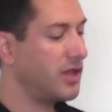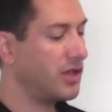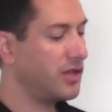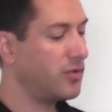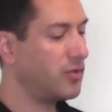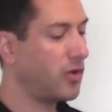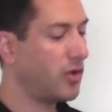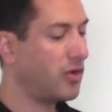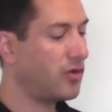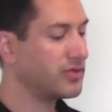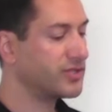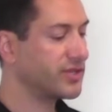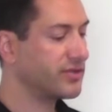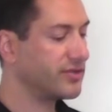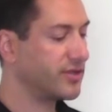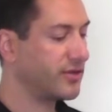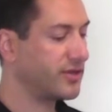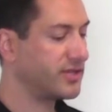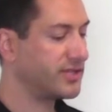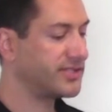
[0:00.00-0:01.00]
You will also
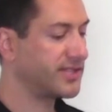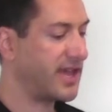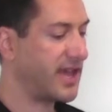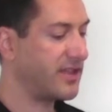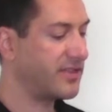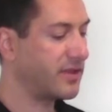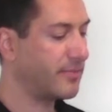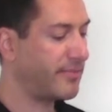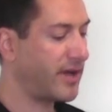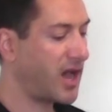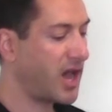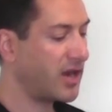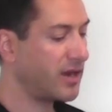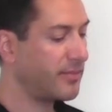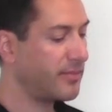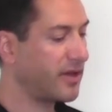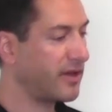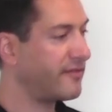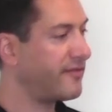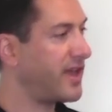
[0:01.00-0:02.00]
notice at the
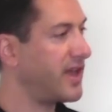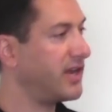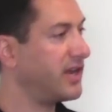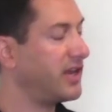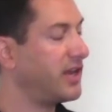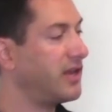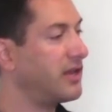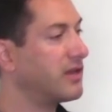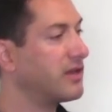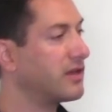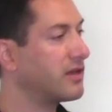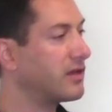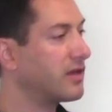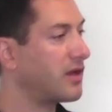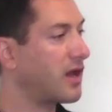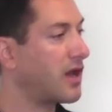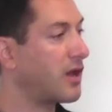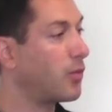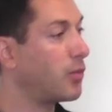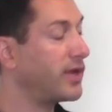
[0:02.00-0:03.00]
bottom of any
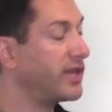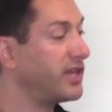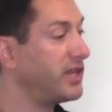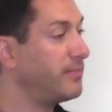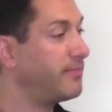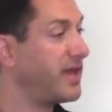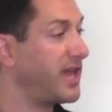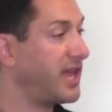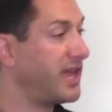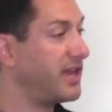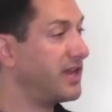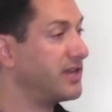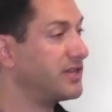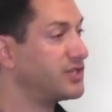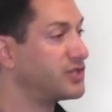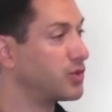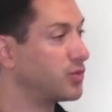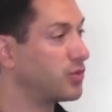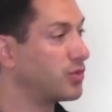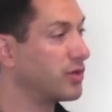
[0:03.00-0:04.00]
wiki
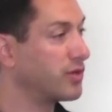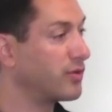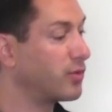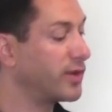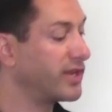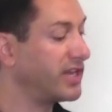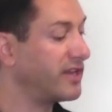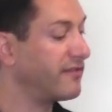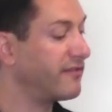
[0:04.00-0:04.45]
page or wiki